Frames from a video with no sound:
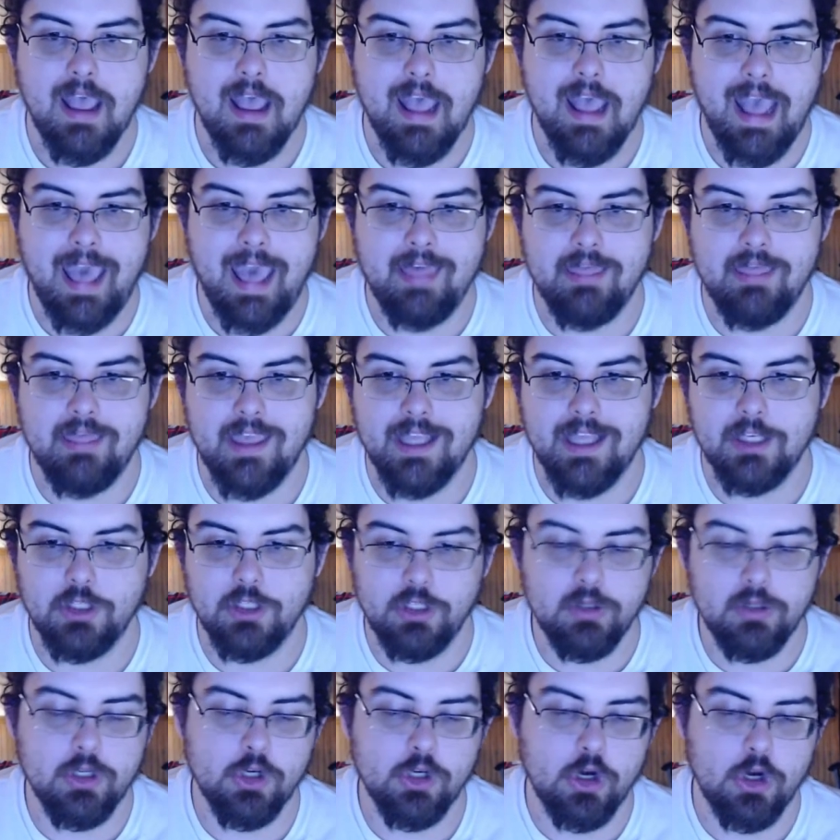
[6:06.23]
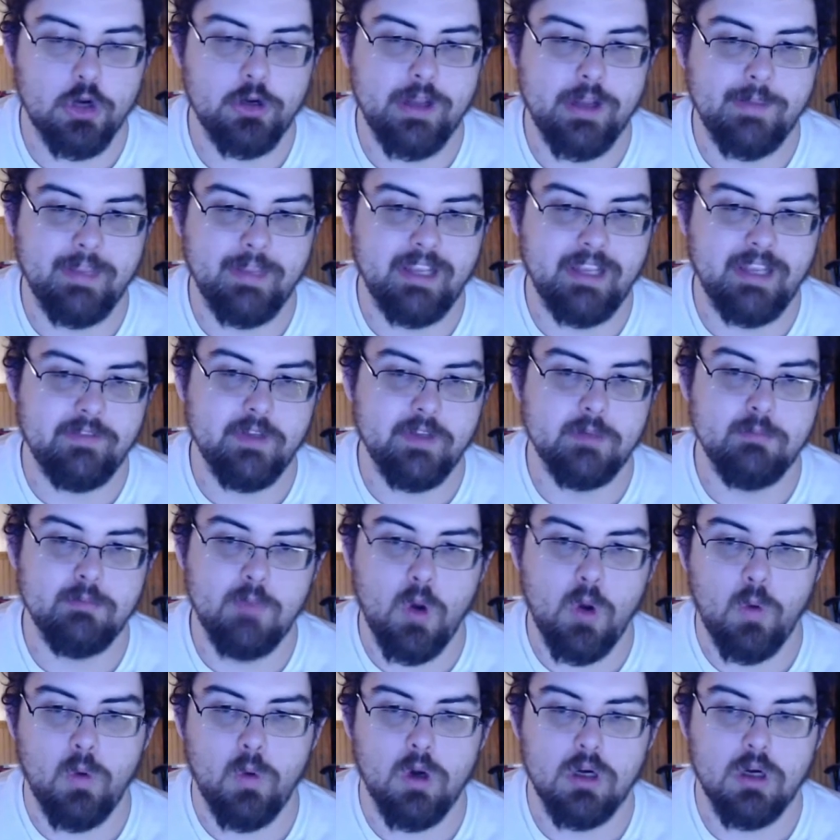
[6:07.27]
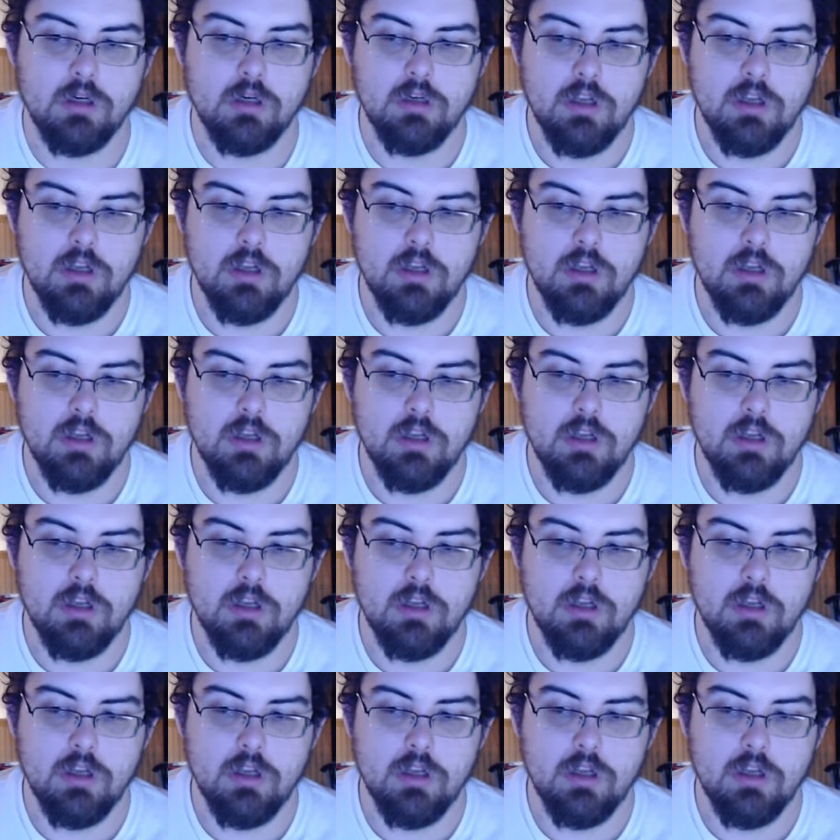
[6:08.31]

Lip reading: And then you can hurt him even more